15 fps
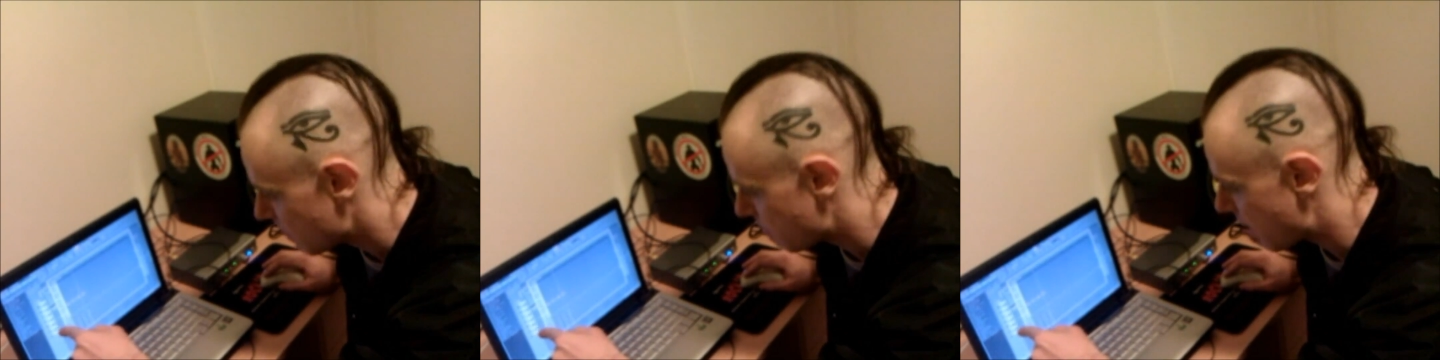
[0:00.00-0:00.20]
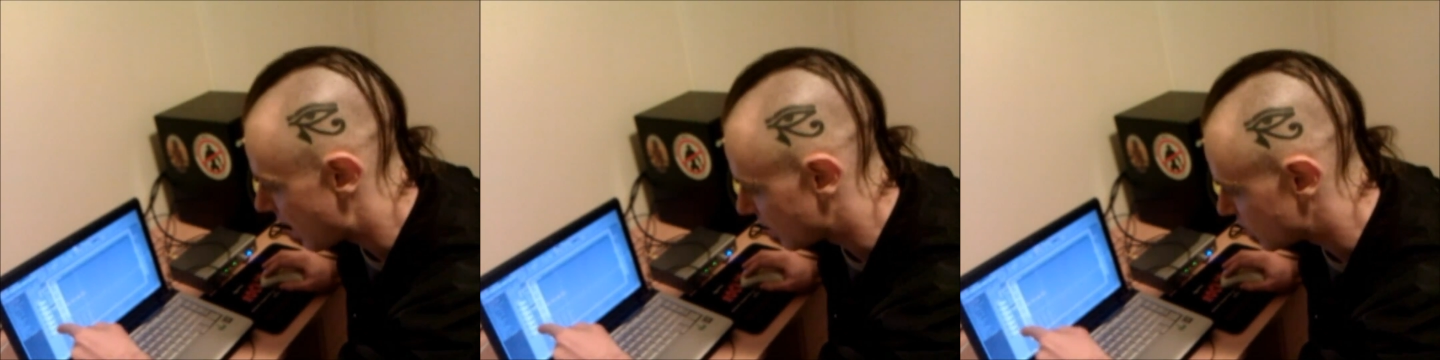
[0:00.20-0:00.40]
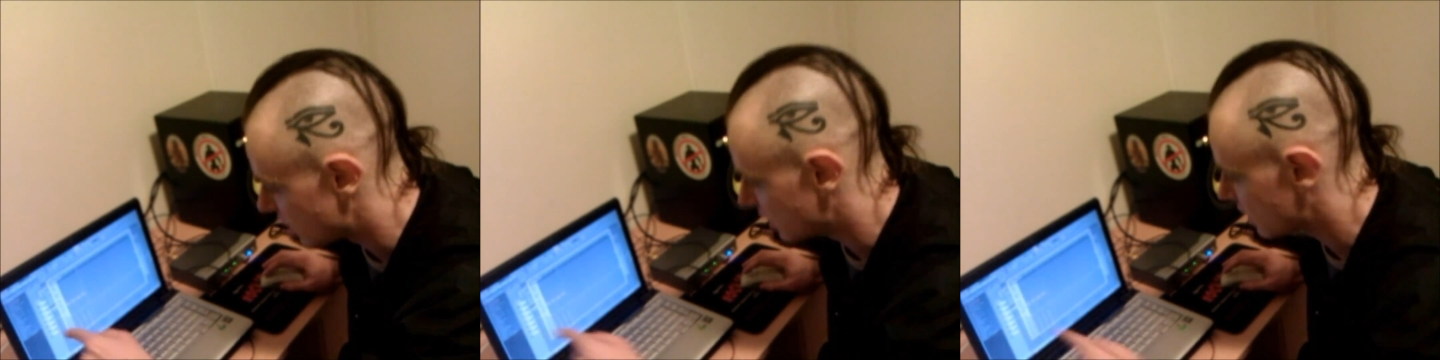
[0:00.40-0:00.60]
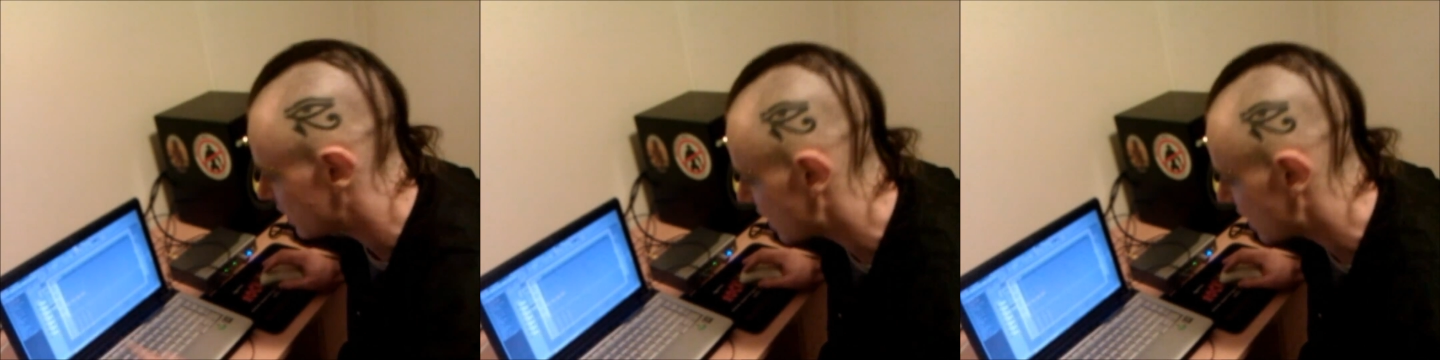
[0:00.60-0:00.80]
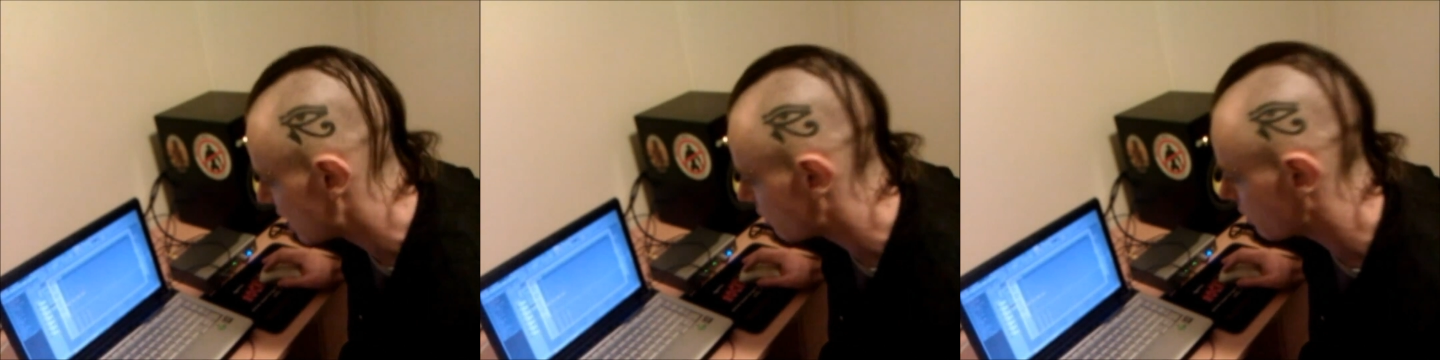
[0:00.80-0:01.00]
punch in the
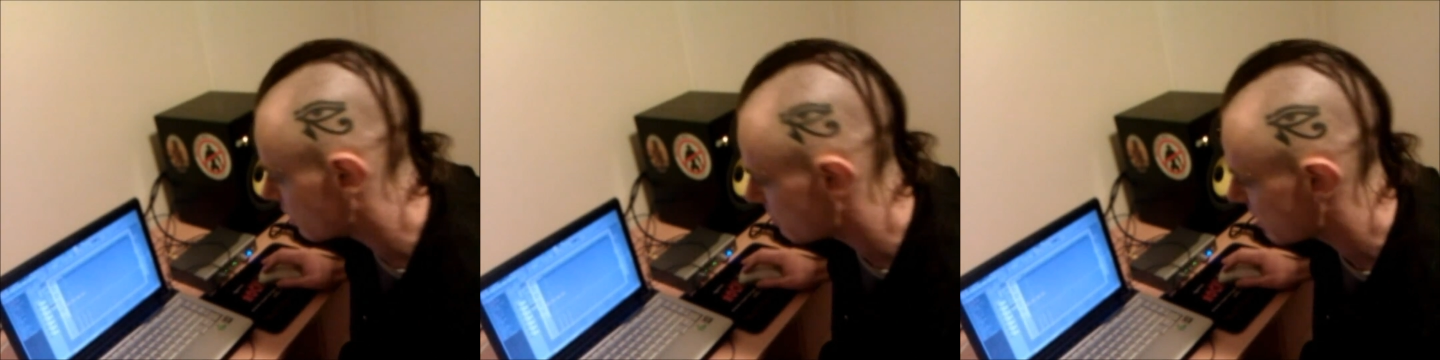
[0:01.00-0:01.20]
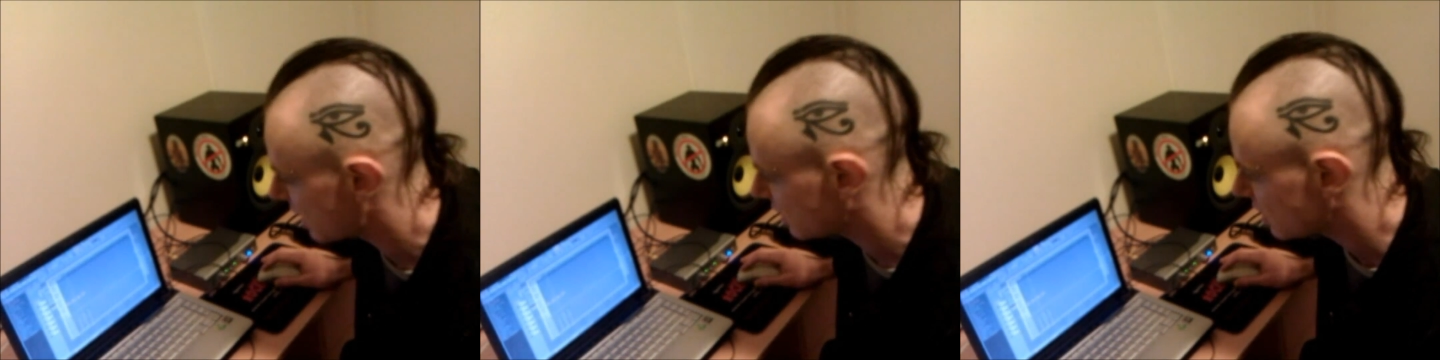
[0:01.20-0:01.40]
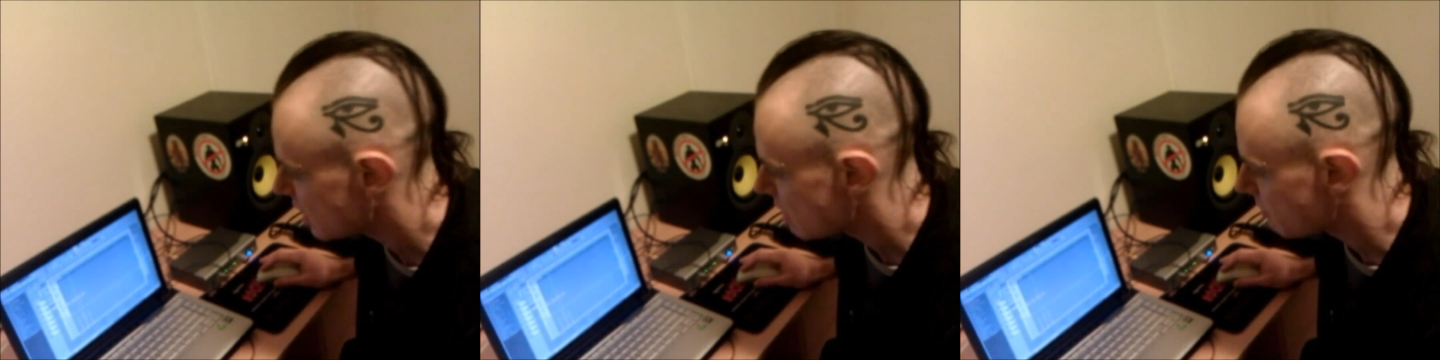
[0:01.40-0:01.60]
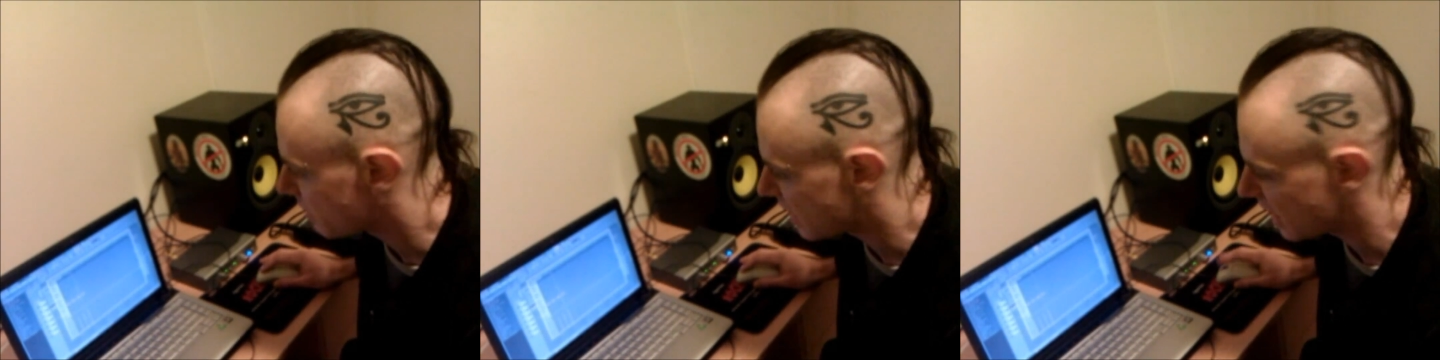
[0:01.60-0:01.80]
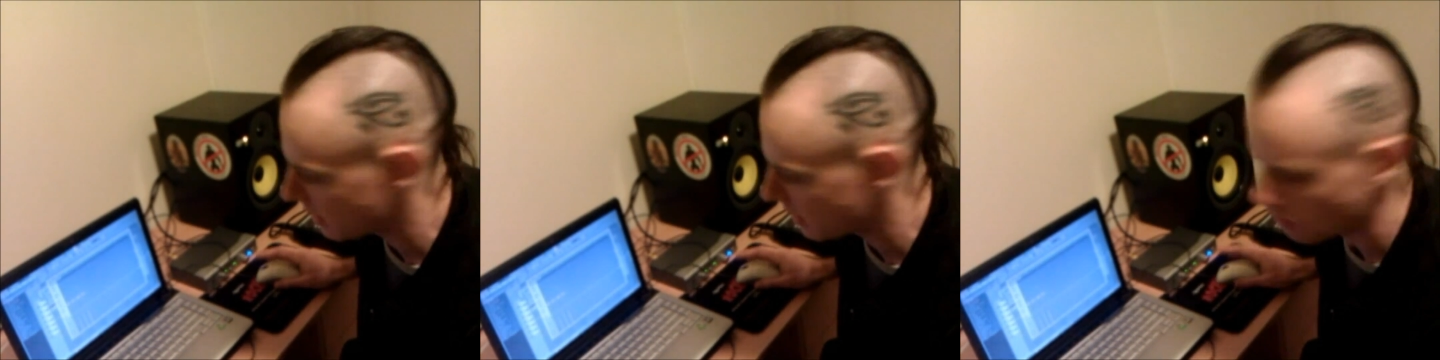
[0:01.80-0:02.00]
center of the mix.
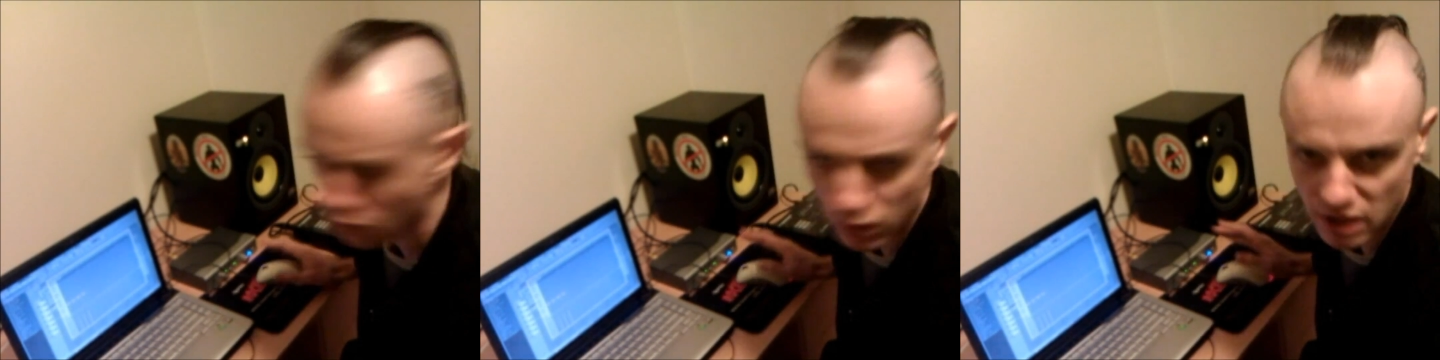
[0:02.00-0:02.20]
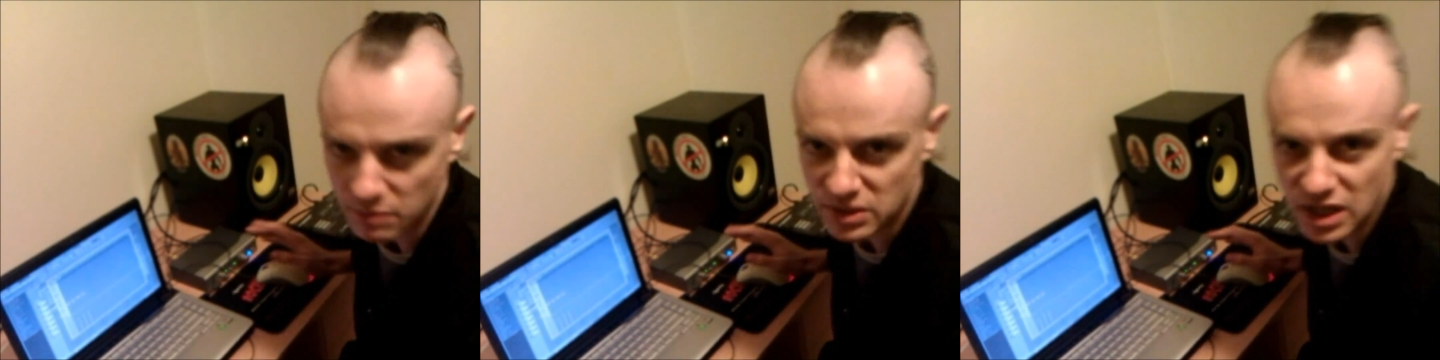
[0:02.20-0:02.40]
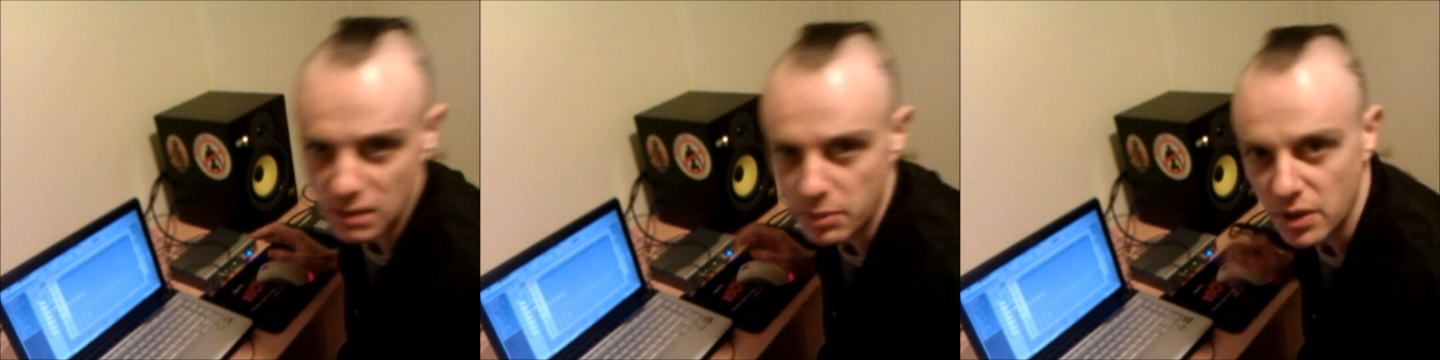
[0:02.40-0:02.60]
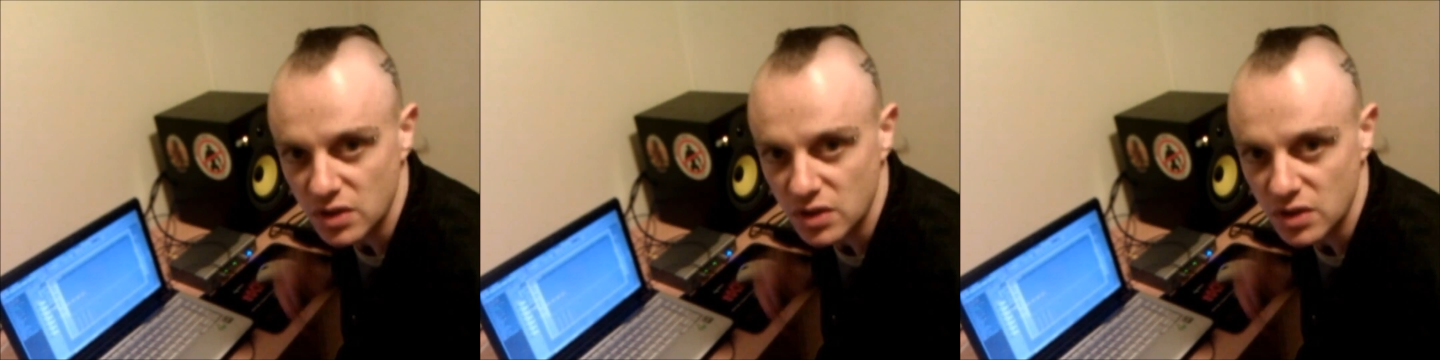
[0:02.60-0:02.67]
But that all comes down to